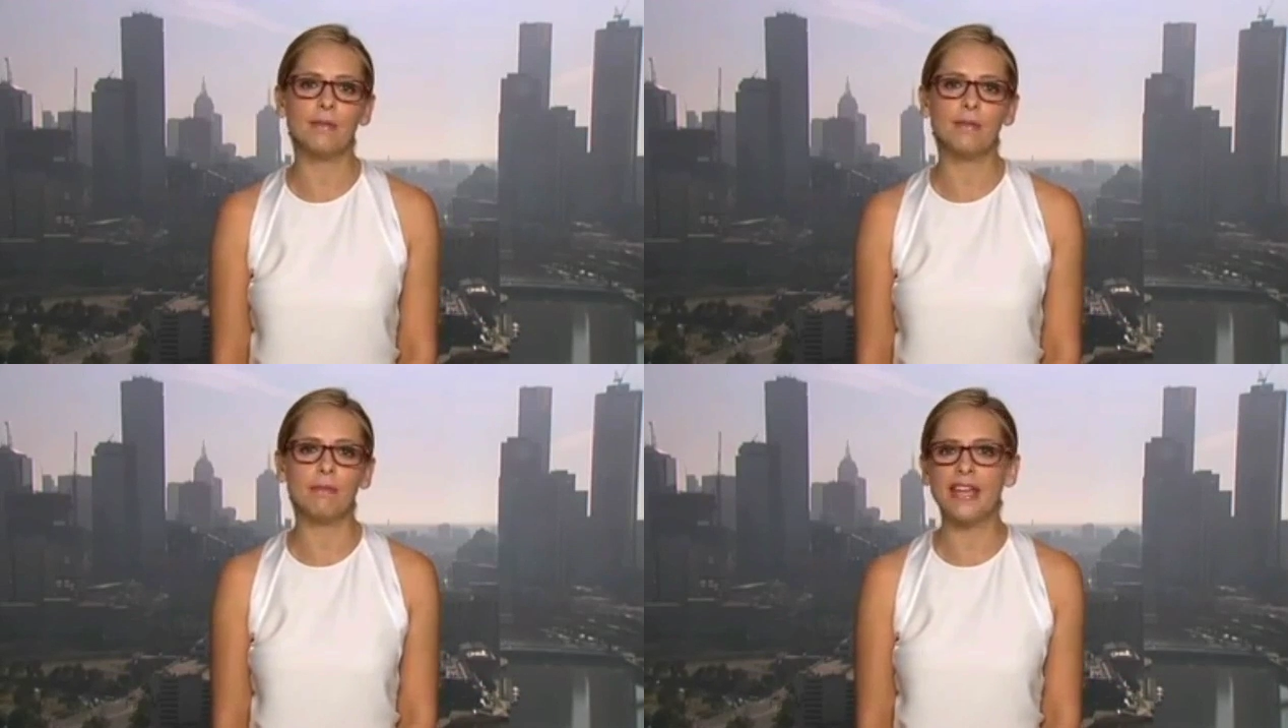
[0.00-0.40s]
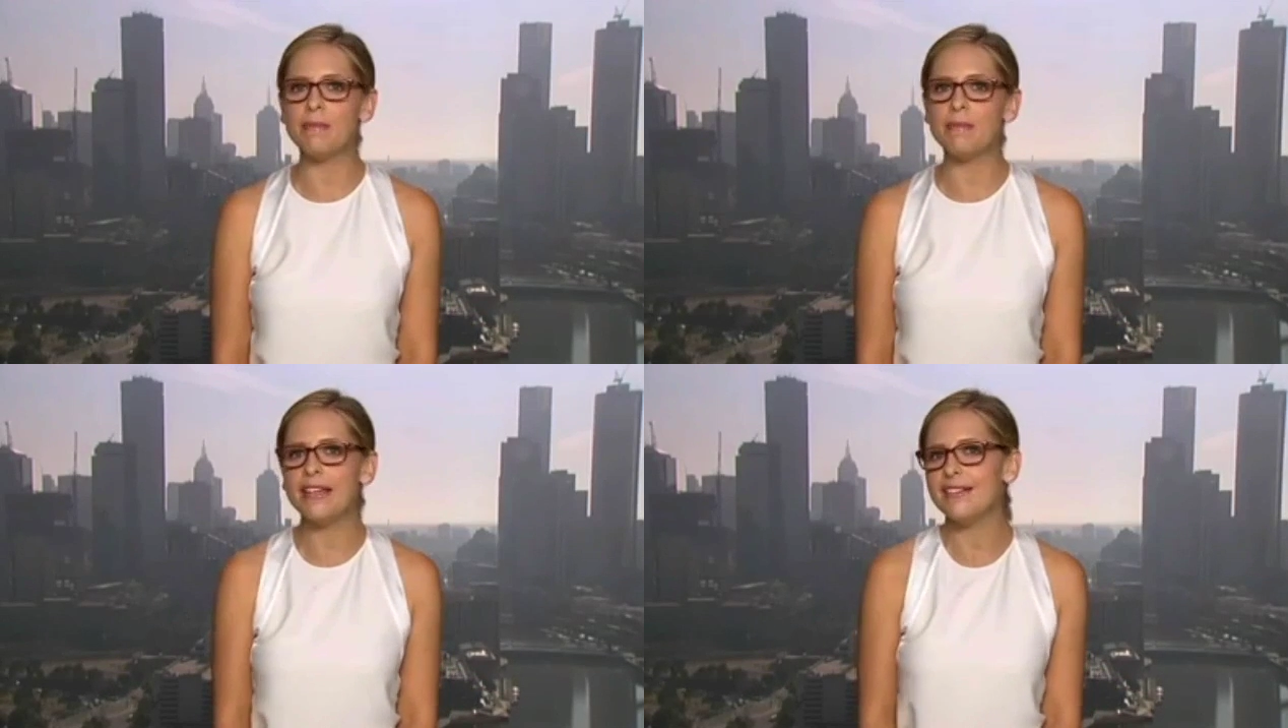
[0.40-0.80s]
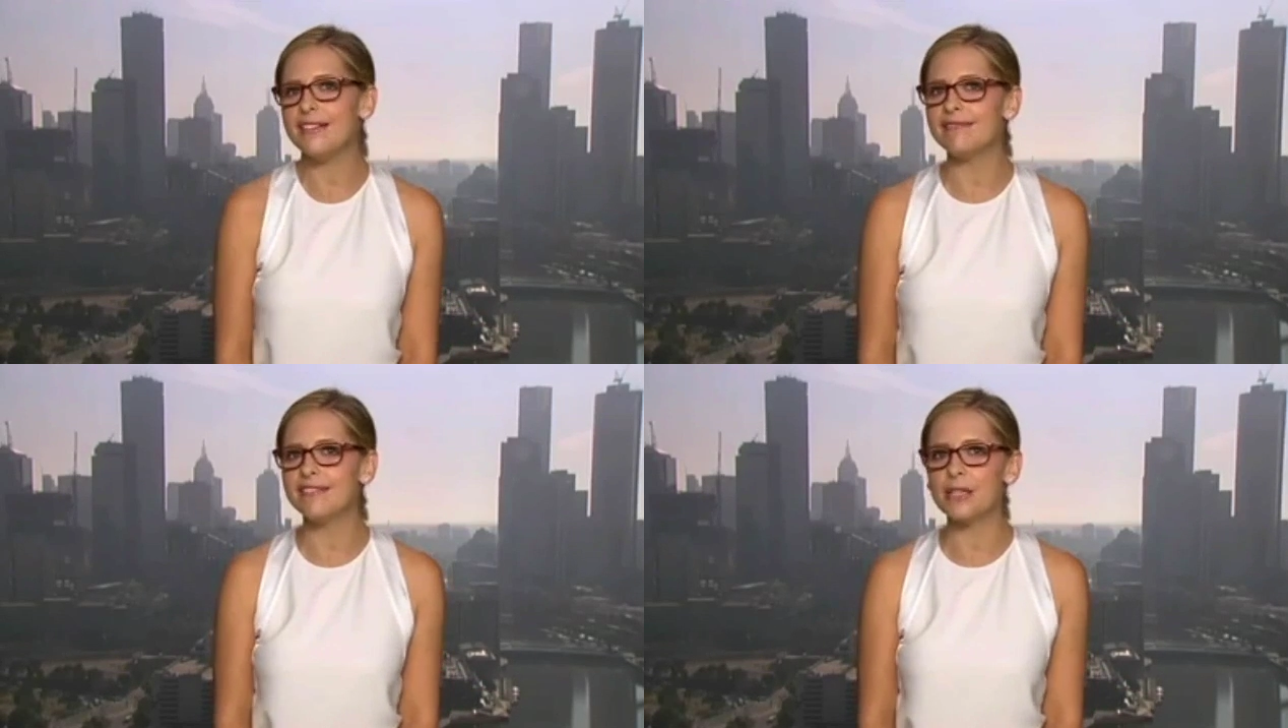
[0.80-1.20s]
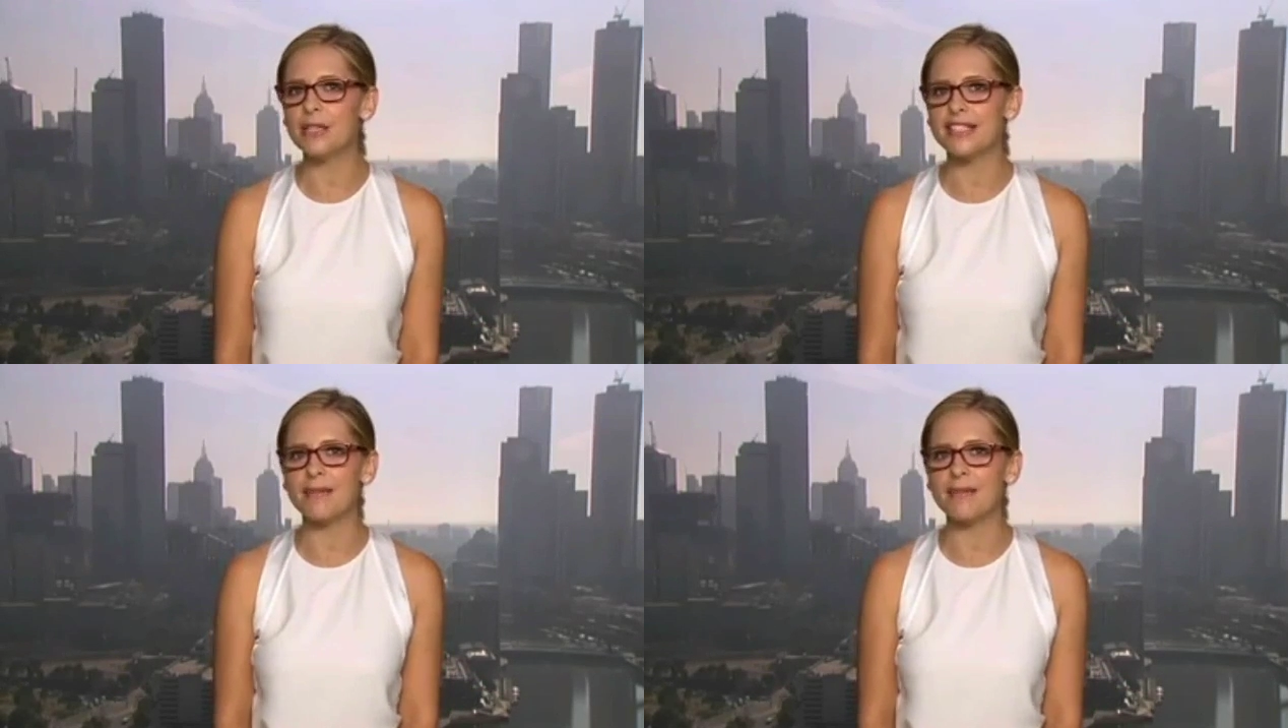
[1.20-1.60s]
maybe there
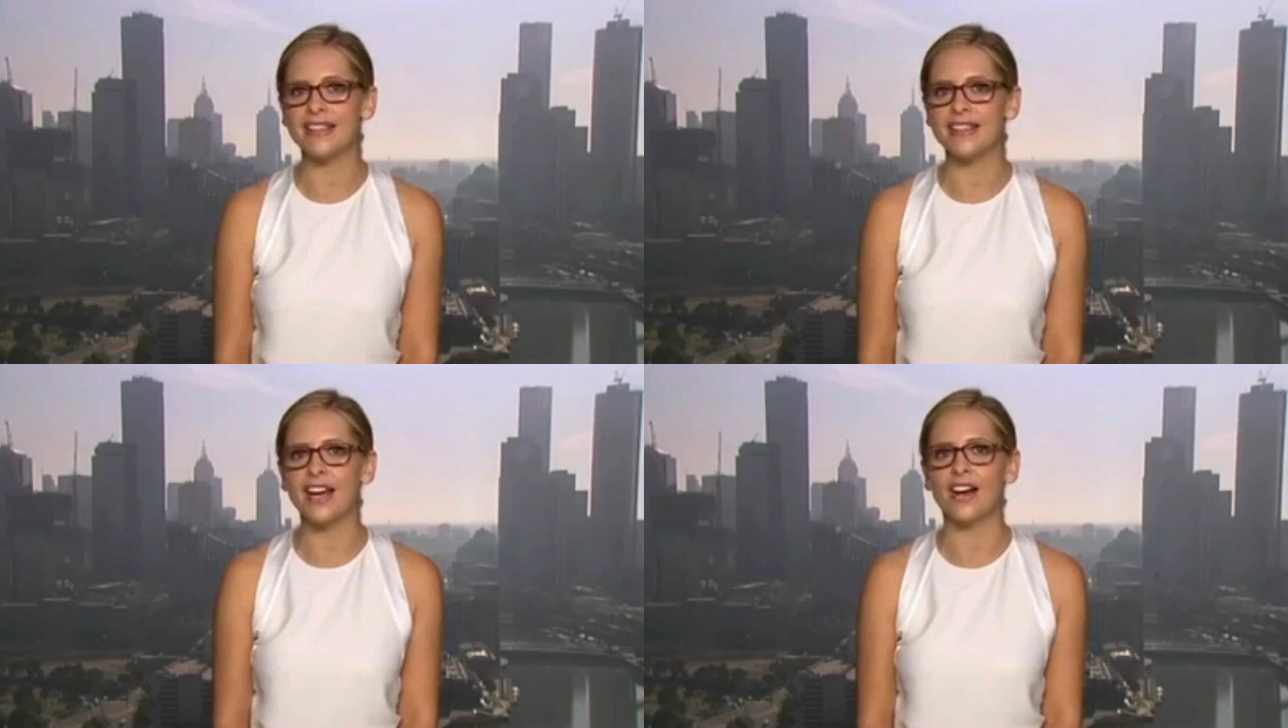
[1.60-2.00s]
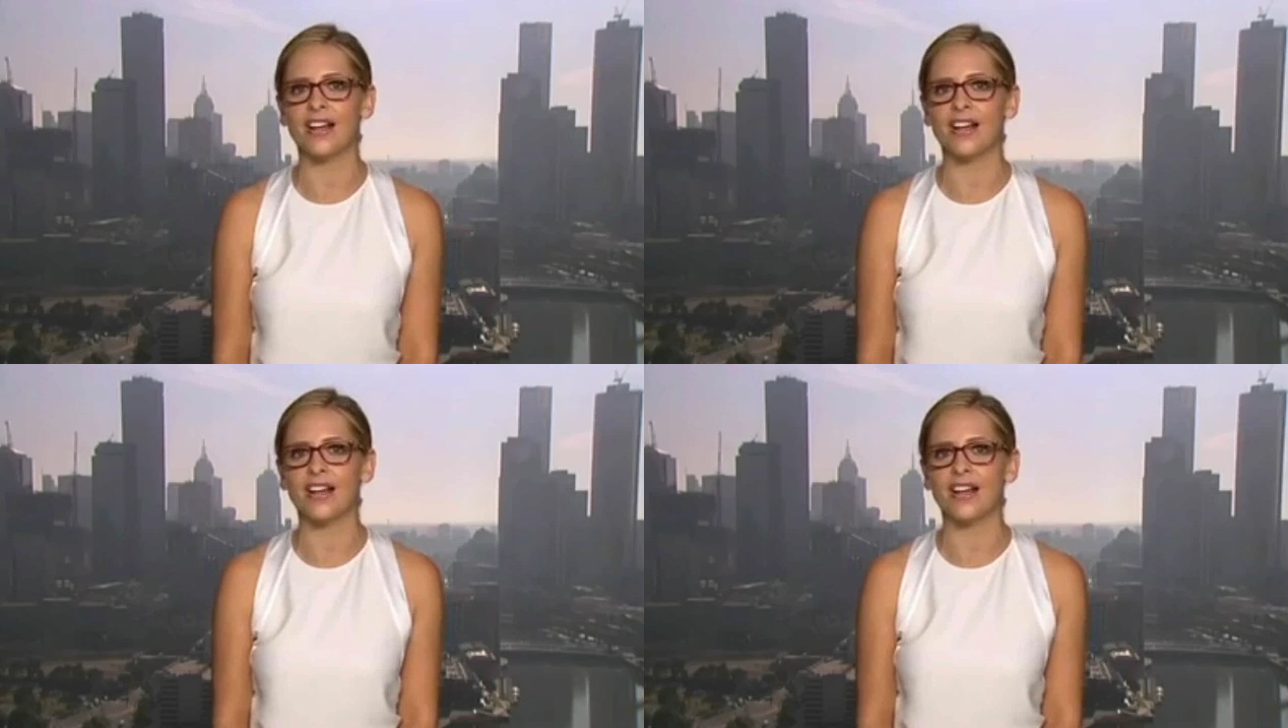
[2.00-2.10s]
was something there,